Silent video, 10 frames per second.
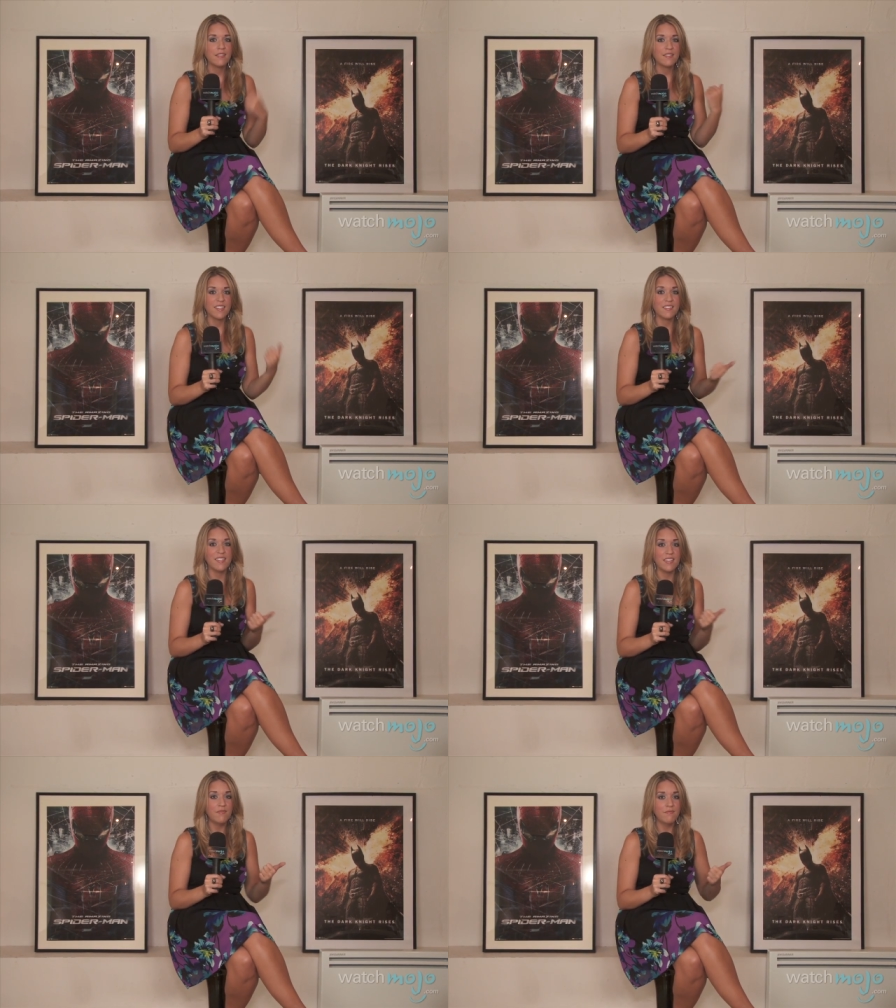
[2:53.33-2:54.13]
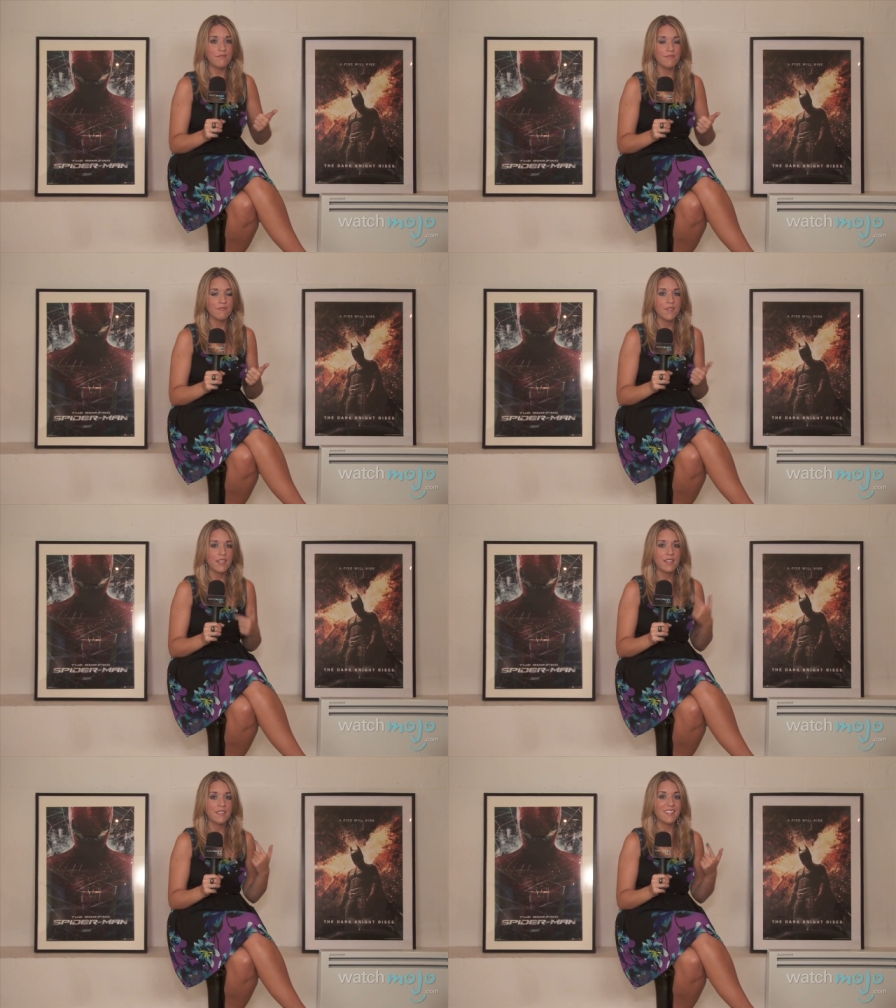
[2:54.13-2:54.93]
sixteen,
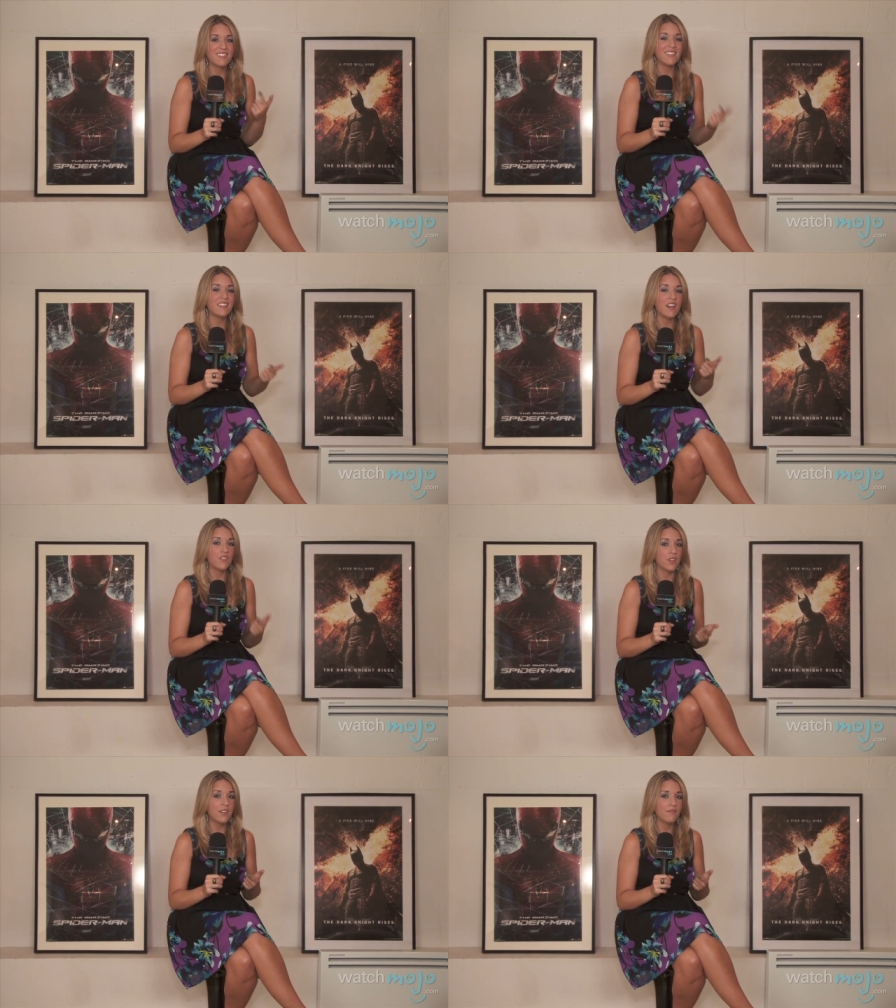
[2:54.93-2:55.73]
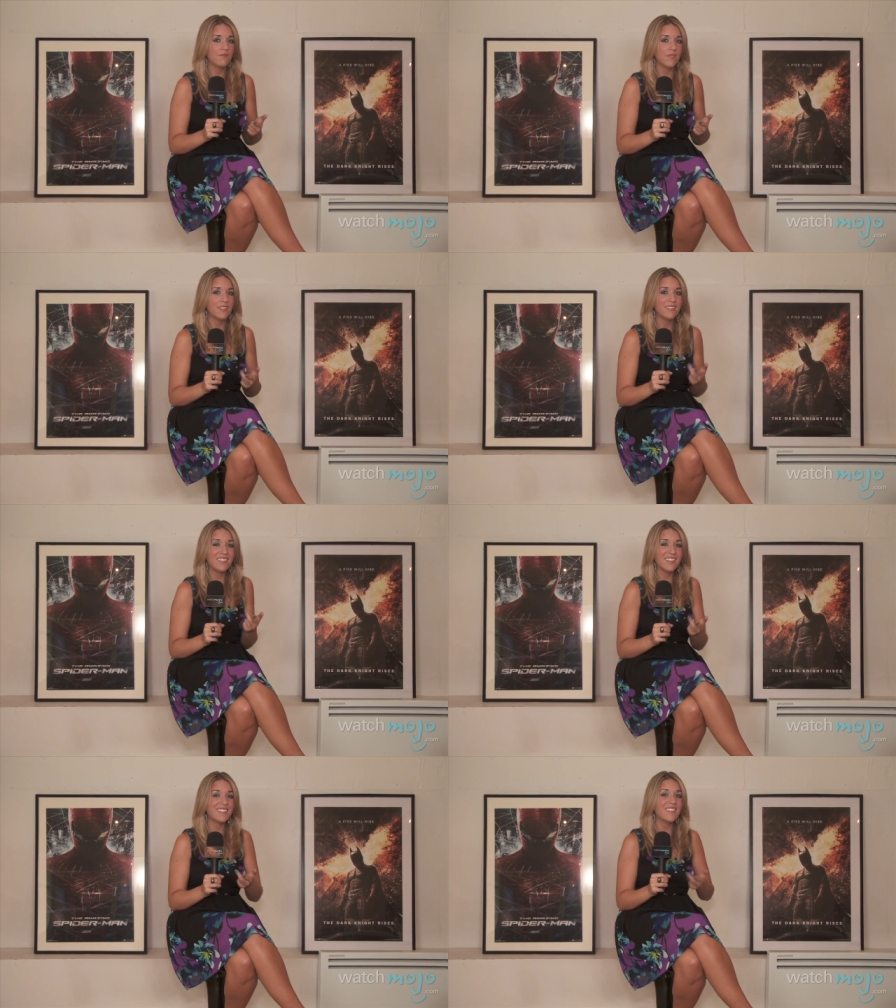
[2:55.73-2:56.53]
sixteen hundred,
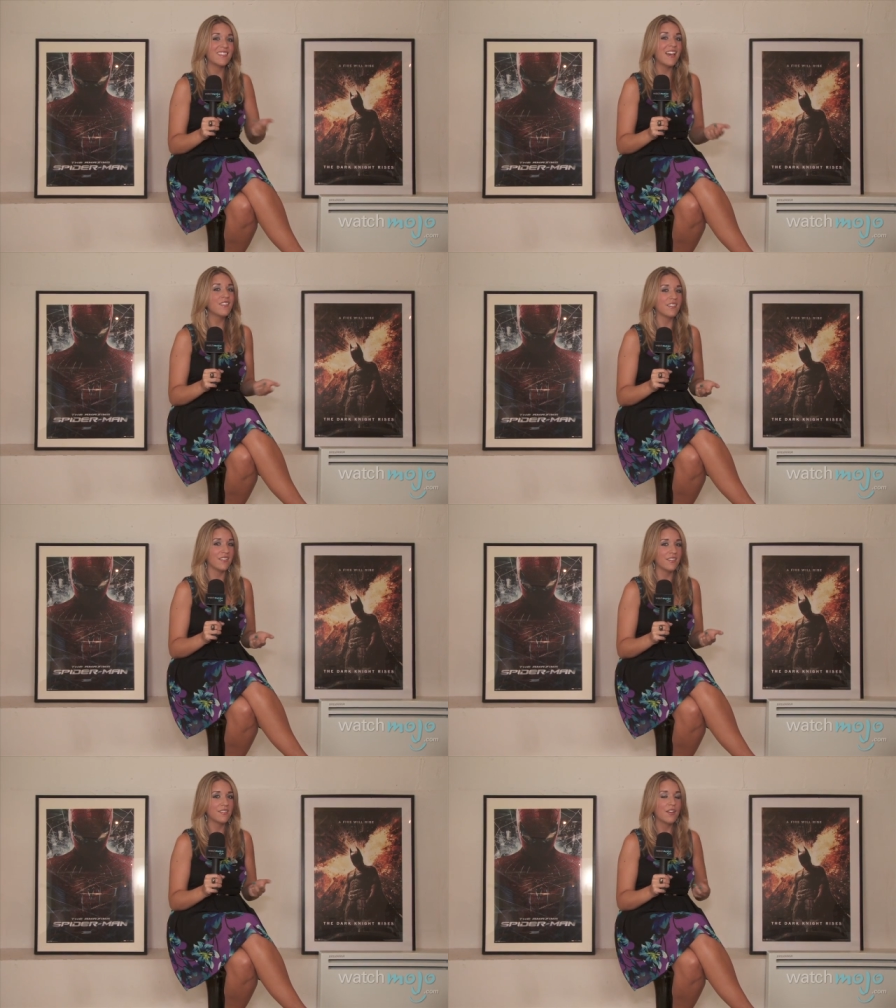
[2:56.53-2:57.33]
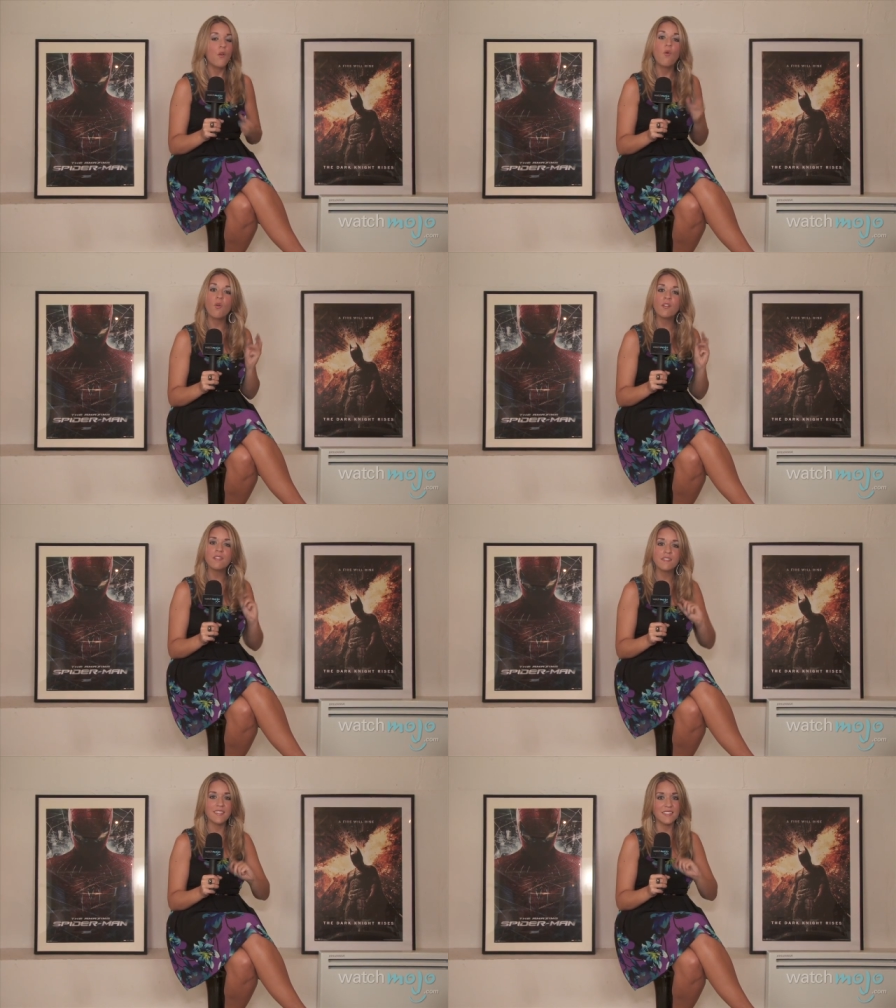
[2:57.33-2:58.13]
sixteen thousand,
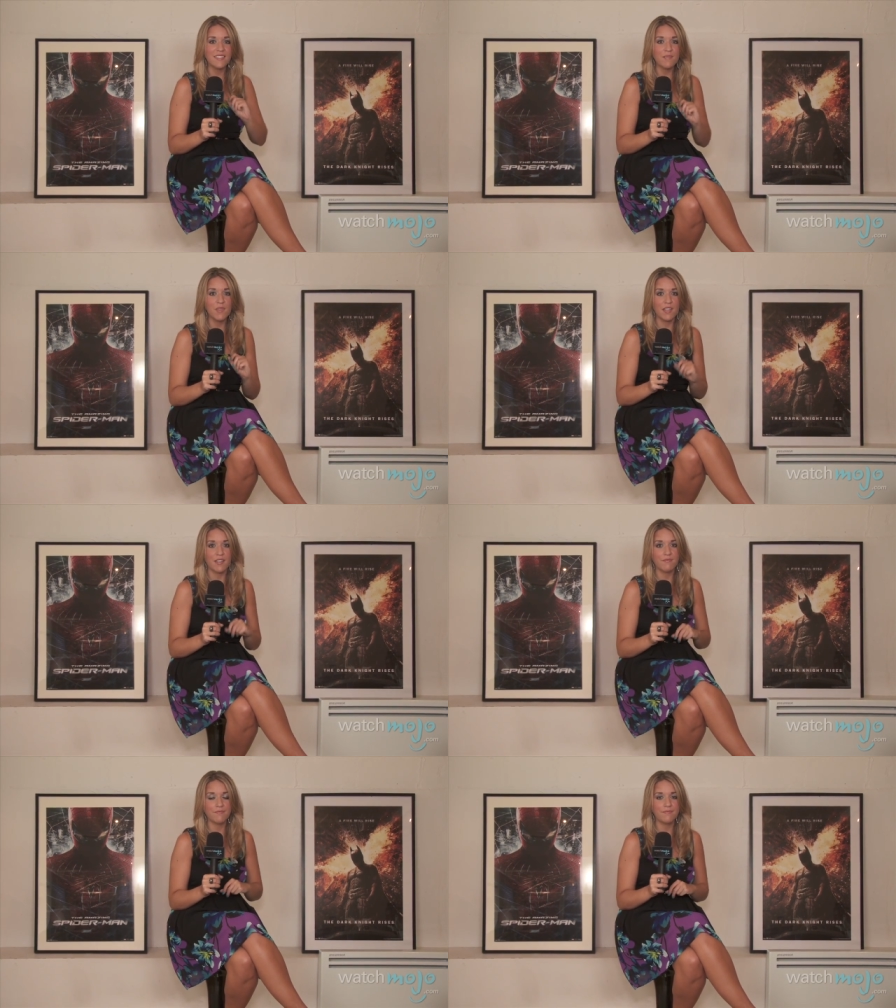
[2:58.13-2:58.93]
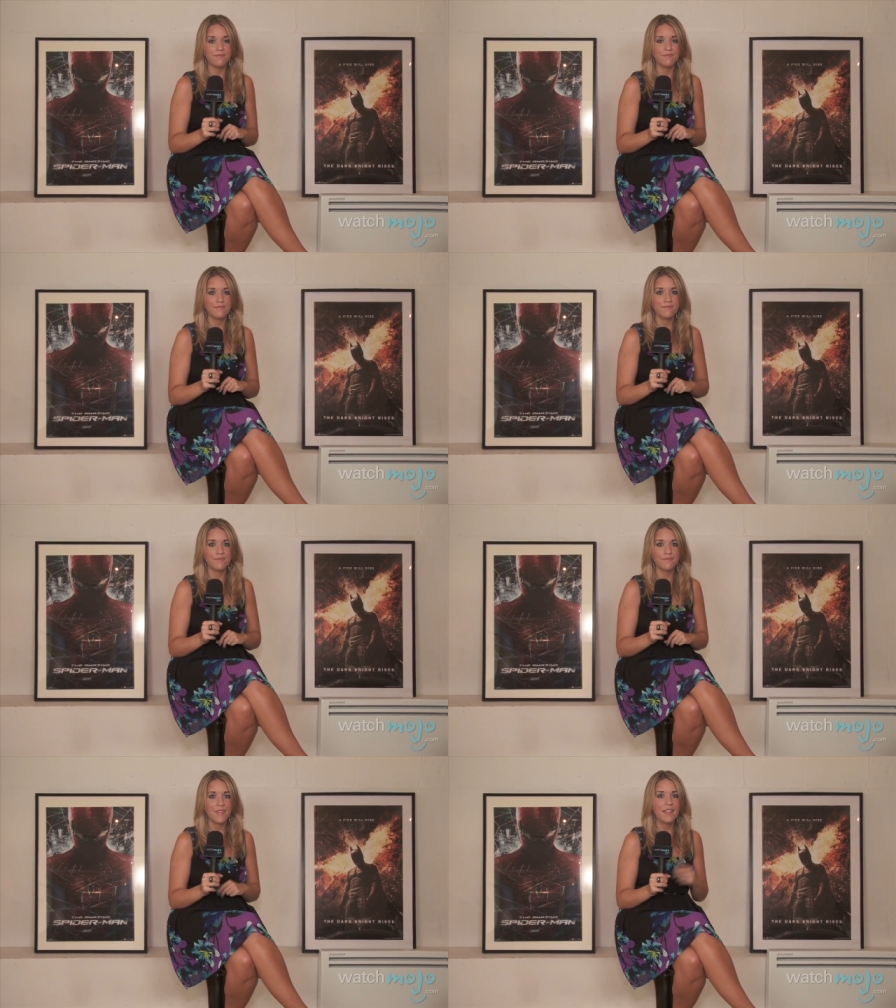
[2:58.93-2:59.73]
or sixteen million?
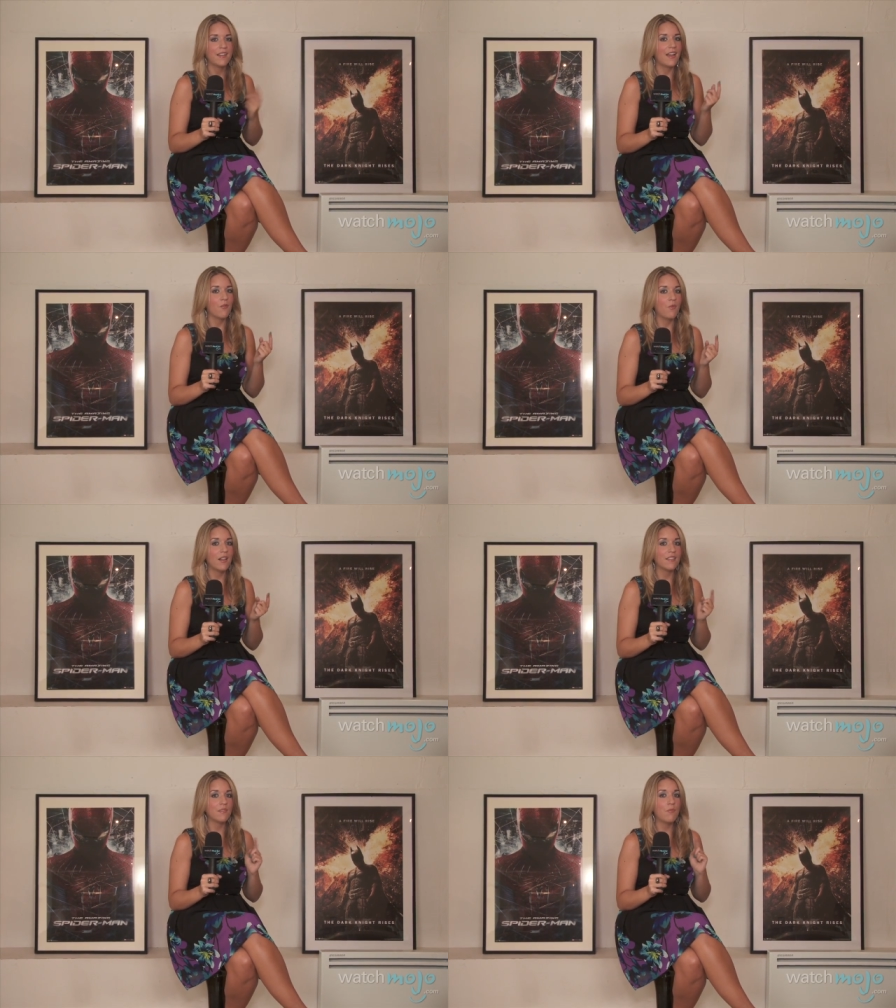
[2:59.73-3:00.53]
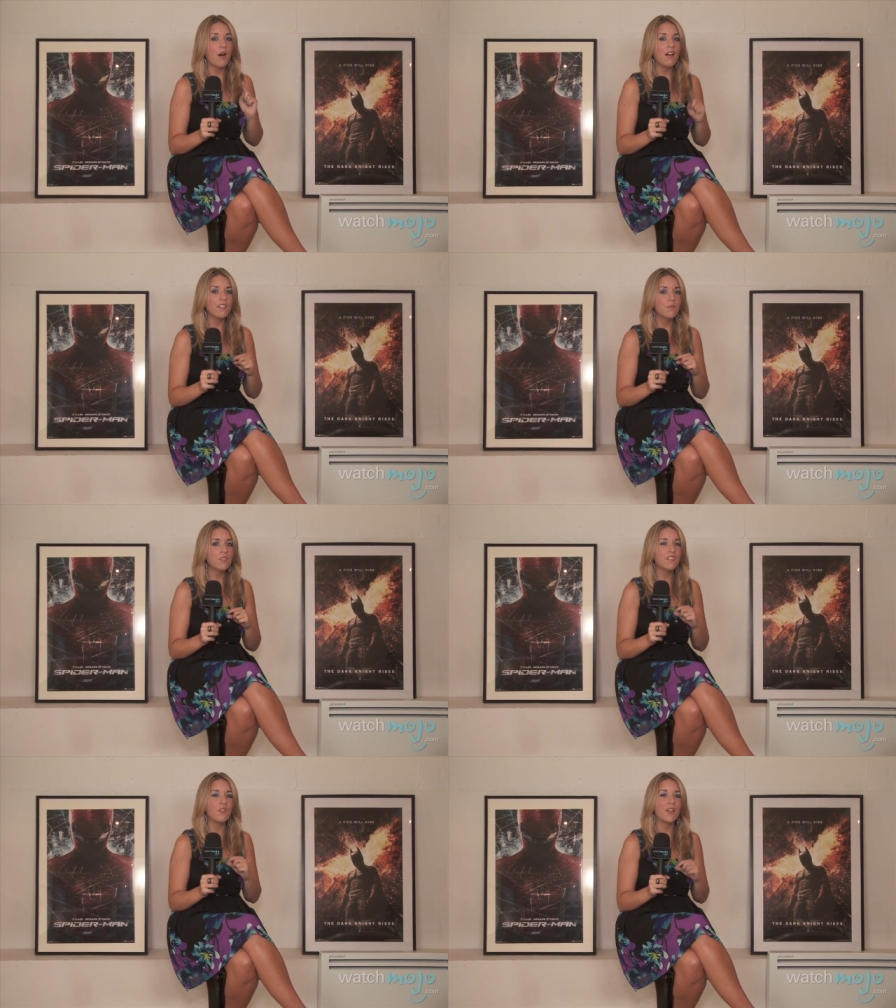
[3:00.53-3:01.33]
Now, while it's impossible
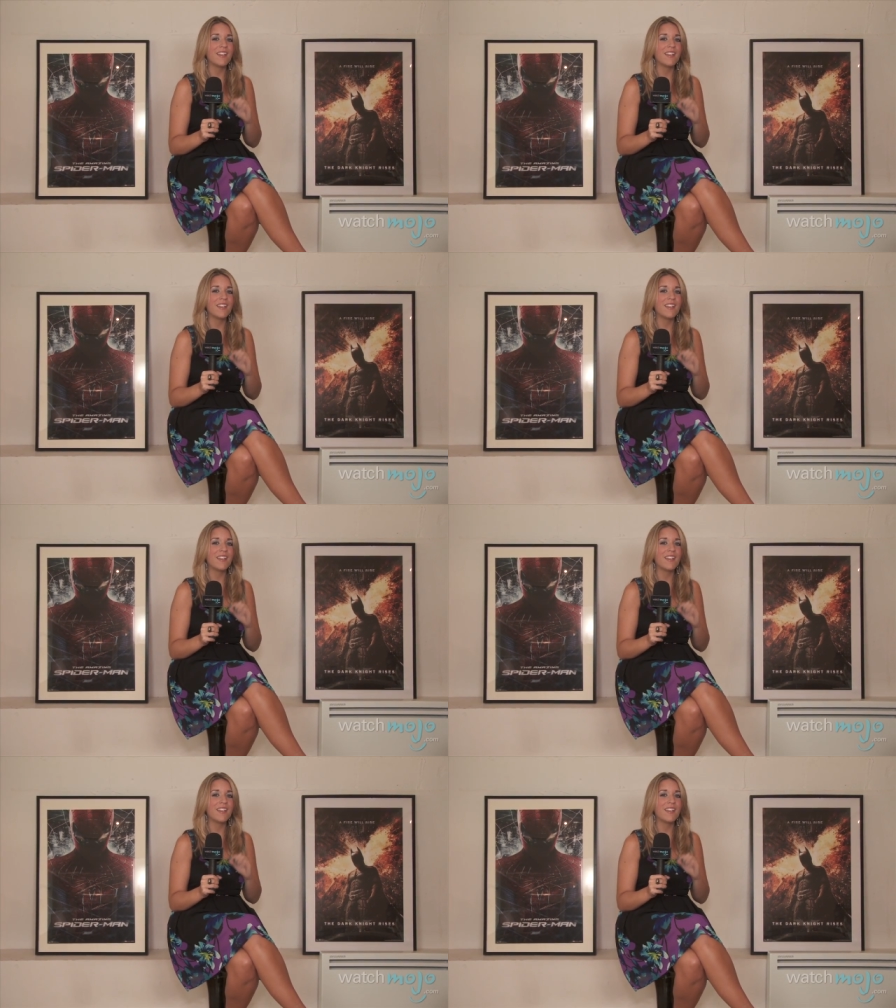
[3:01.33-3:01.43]
to know